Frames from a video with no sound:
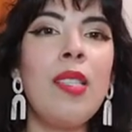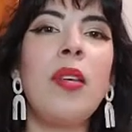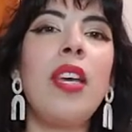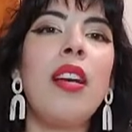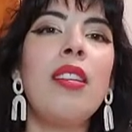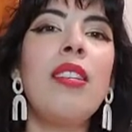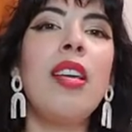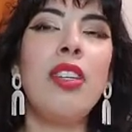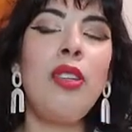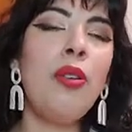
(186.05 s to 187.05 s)
because
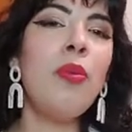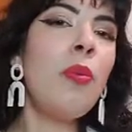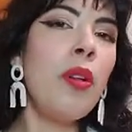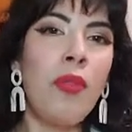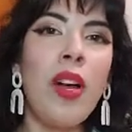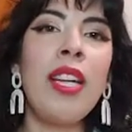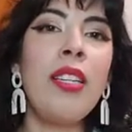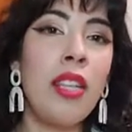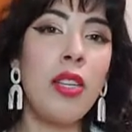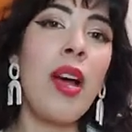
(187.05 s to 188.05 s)
you will find
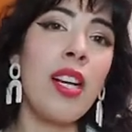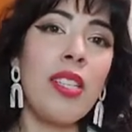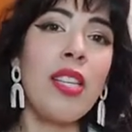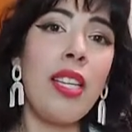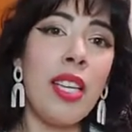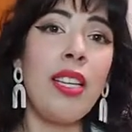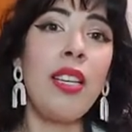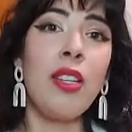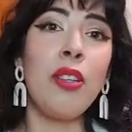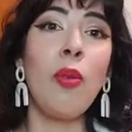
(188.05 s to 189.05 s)
that you actually
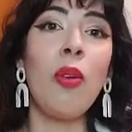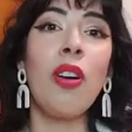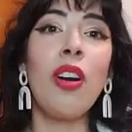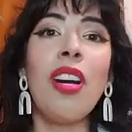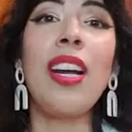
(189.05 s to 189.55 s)
need your